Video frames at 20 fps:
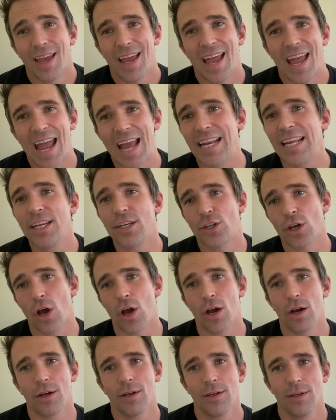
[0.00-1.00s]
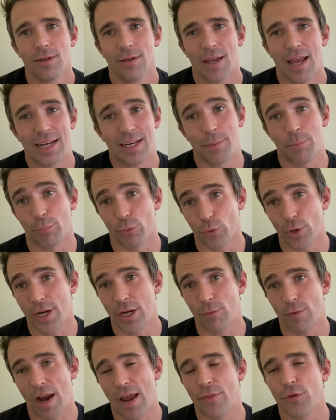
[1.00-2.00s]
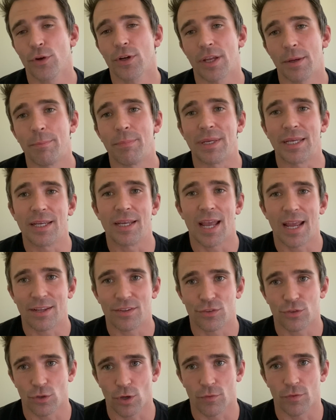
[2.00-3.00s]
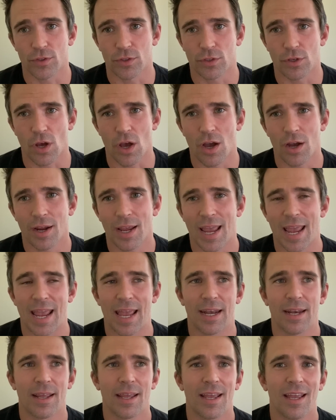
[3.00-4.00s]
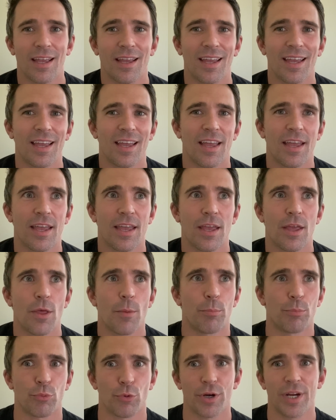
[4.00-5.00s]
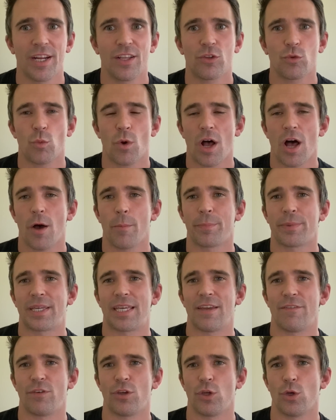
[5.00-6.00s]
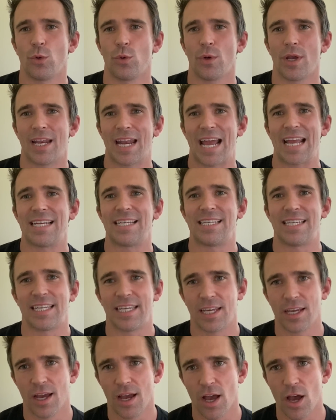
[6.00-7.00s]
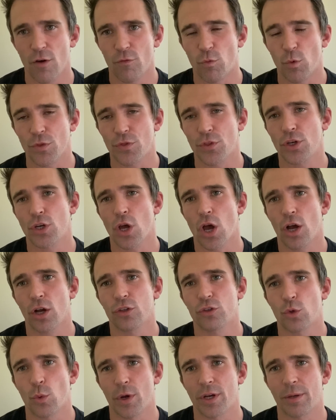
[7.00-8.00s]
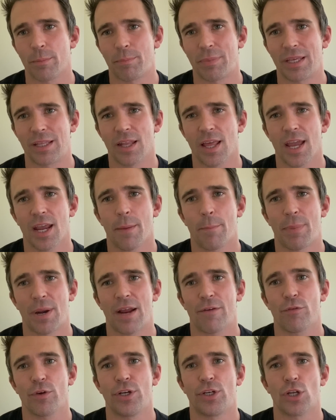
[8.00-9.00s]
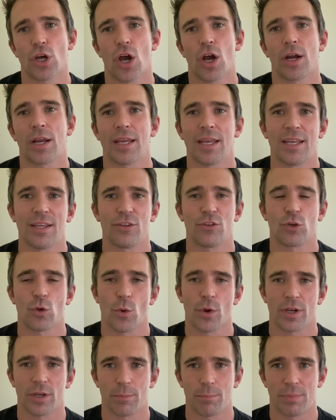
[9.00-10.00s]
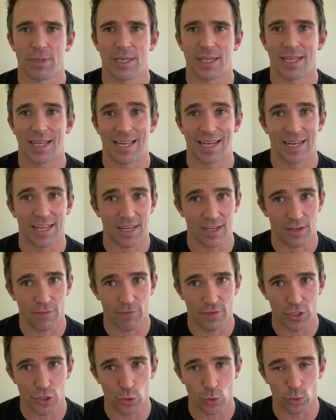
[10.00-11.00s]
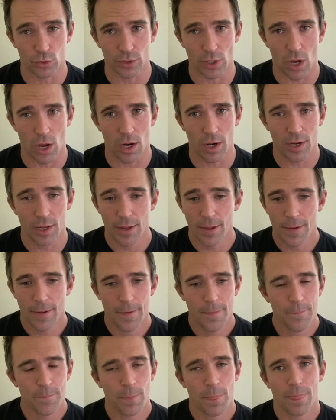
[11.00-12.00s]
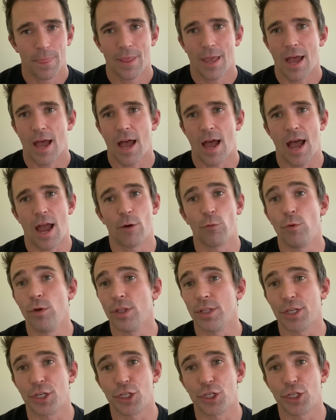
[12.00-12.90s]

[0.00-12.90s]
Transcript: Any dog, any breed rather, can be a service dog, and breeds will help give you an idea of what the dog's going to be like, but every dog is going to be an individual dog. I really